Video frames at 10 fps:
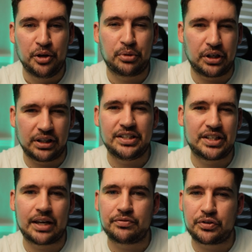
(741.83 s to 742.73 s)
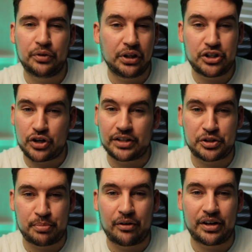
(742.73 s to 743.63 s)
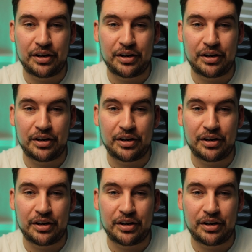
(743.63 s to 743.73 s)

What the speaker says: but at least it gives fully transparent